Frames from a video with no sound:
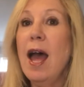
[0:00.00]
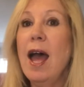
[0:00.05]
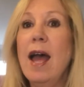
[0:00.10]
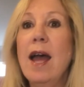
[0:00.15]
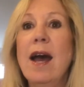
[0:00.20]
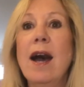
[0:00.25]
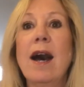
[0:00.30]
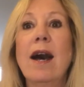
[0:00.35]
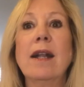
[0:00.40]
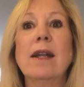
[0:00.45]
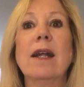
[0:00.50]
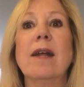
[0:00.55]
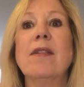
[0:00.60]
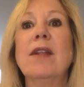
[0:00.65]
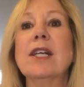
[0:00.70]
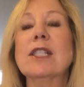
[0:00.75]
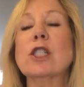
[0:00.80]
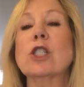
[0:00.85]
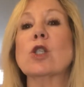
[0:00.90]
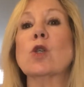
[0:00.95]
And
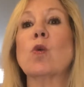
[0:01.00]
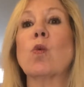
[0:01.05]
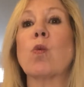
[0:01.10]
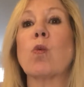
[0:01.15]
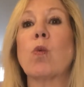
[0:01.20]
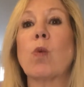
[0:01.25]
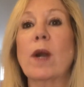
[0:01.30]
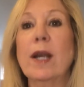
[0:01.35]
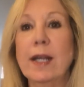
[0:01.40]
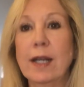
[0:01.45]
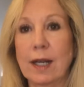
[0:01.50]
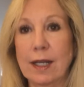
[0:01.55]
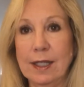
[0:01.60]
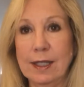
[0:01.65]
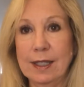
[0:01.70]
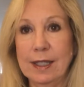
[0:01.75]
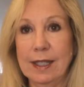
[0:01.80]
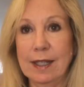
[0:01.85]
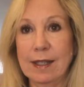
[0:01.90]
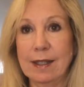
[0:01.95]
that's a great
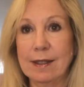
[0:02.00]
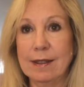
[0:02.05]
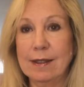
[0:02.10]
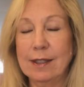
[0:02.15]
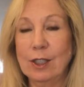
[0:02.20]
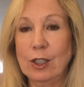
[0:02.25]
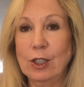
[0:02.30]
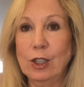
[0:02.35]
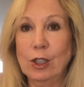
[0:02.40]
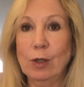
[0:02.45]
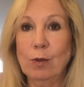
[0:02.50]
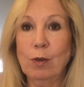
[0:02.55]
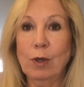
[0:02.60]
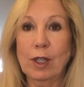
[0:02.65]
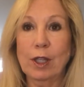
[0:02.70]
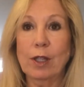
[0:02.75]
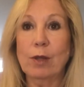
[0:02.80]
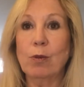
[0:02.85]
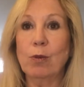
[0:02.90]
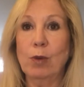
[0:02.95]
idea to do
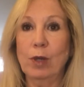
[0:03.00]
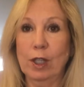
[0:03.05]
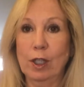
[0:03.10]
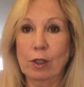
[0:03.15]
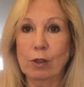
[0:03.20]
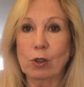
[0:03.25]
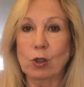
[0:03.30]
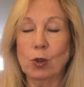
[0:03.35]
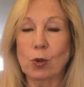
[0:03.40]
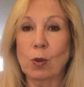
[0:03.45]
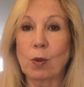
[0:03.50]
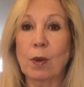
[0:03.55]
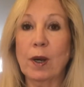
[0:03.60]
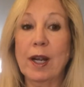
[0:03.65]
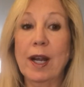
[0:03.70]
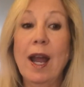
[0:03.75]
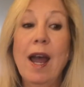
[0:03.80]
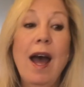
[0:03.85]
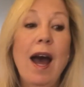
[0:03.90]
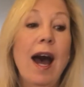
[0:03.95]
with your
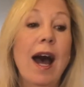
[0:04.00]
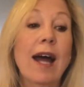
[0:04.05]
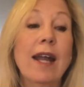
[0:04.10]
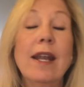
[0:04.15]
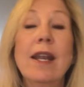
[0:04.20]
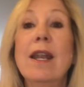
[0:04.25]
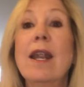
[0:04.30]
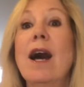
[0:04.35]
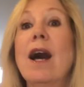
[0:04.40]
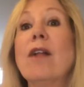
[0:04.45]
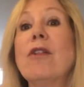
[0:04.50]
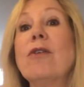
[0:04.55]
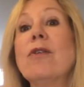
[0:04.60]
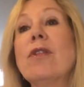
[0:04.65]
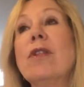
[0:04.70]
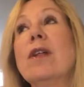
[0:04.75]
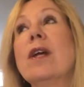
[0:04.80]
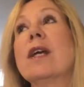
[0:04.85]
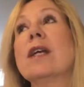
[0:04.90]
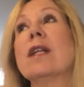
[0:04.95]
jewelry. Another
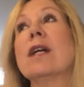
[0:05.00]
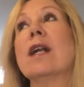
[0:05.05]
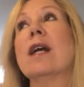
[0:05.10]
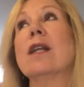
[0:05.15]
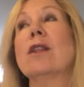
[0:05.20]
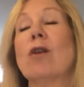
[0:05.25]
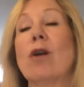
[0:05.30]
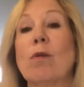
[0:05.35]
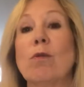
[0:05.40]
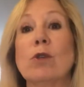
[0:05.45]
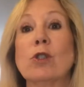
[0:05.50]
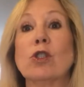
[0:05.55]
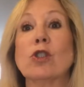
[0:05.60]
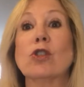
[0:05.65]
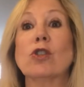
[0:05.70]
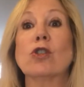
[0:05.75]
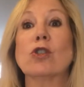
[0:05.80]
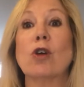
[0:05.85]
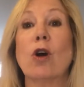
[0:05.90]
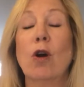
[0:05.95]
thing that I thought was
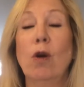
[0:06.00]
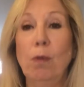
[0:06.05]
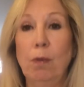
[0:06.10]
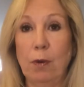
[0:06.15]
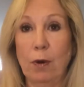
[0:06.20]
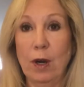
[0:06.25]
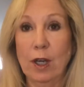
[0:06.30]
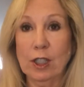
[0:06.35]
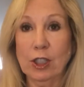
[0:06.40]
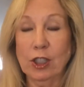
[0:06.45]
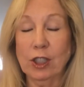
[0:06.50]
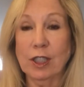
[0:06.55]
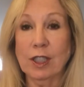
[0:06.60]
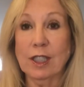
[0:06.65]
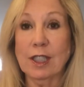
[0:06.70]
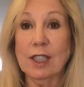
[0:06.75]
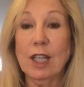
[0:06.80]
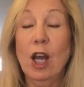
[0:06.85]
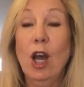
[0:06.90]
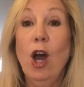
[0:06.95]
so
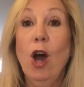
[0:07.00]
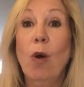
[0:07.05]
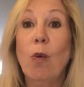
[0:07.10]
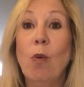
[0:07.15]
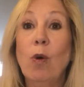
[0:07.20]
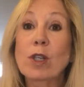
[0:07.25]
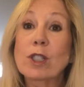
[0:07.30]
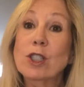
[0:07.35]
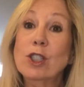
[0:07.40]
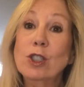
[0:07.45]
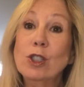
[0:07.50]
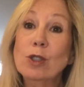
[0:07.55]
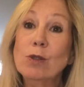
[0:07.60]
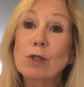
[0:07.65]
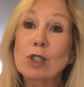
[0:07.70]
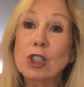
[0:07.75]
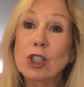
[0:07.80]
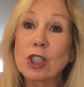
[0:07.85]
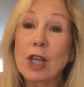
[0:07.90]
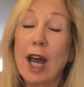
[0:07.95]
precious was to do
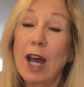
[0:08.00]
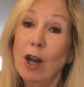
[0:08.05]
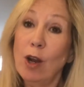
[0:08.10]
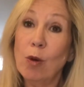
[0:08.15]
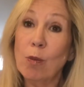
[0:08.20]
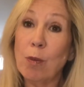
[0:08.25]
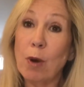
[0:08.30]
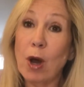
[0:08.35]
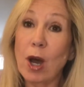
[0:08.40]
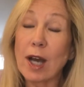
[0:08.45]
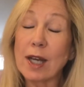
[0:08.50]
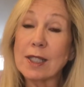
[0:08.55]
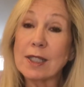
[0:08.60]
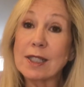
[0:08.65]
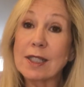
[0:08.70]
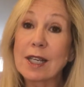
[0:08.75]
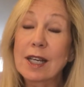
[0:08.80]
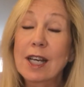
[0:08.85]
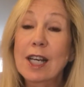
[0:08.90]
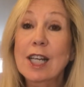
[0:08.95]
a shadow box.